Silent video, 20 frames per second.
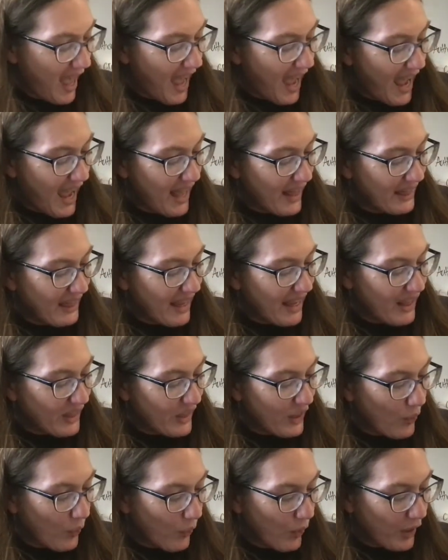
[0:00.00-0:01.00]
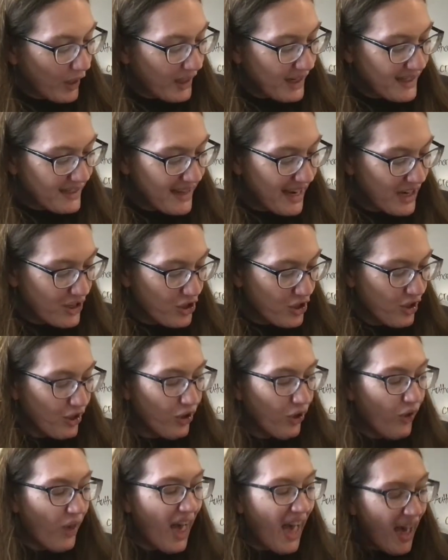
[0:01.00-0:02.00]
And then the organization.
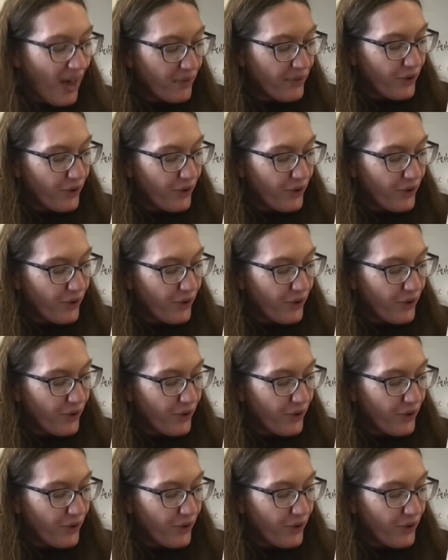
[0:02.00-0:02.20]
You'll have